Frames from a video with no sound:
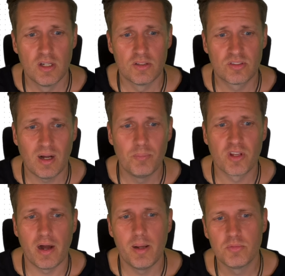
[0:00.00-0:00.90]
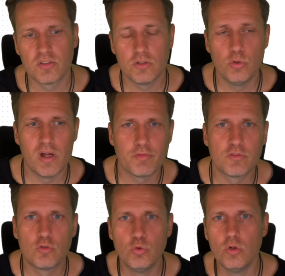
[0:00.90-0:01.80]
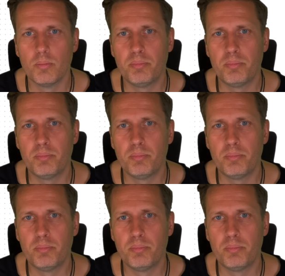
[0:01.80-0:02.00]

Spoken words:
sometimes you have two